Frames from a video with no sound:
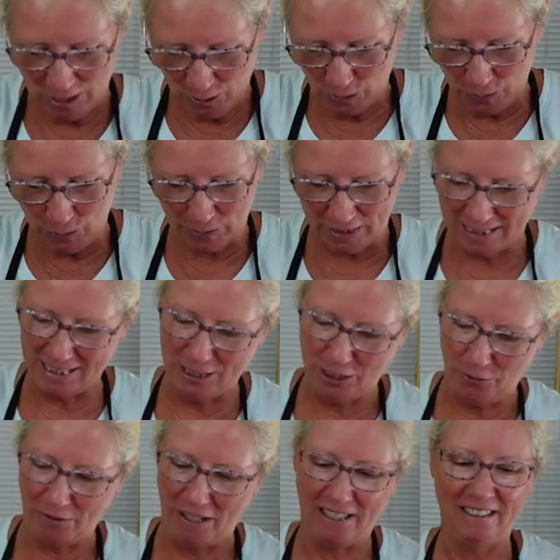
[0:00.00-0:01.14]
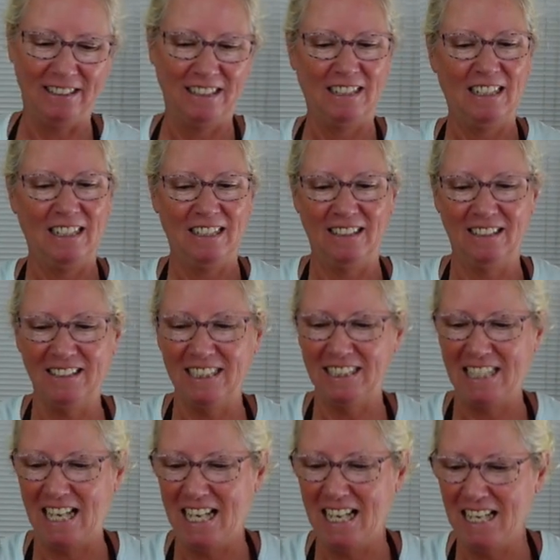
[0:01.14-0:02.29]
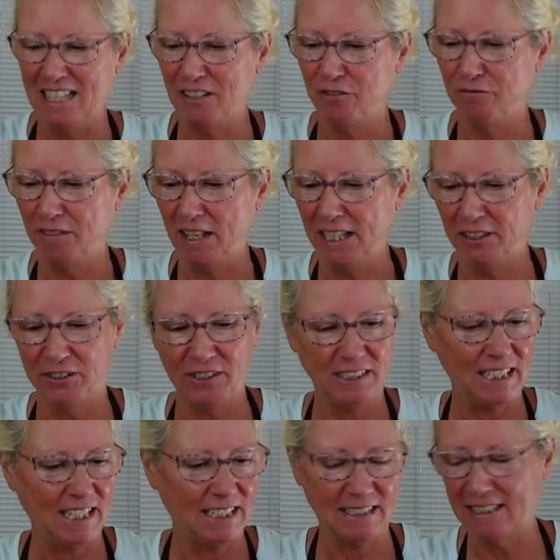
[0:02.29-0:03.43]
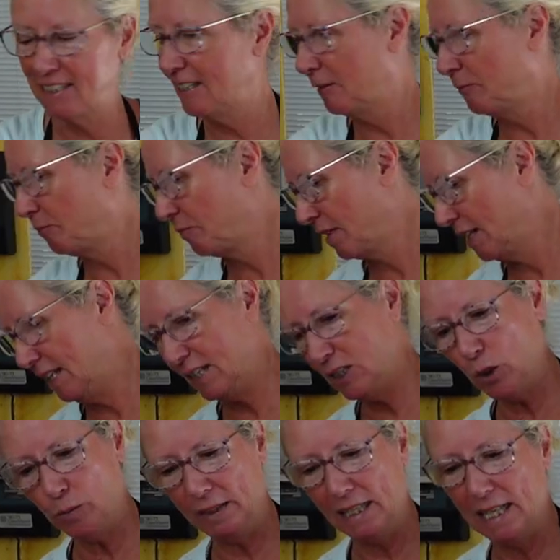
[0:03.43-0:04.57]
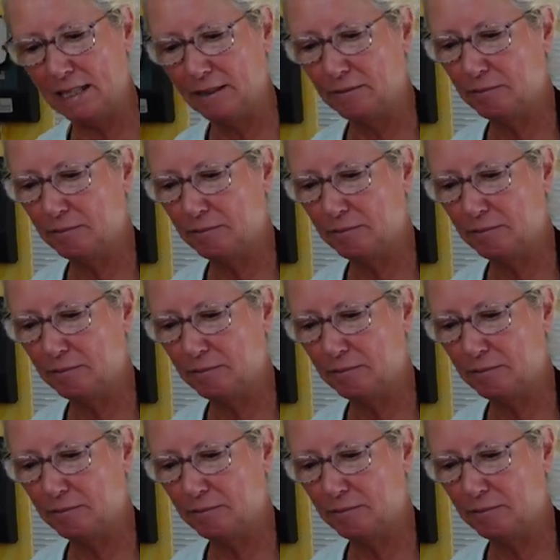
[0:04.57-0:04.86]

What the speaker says: Ooh, this is so fun. Look at that. Fire sticks. Let's open that.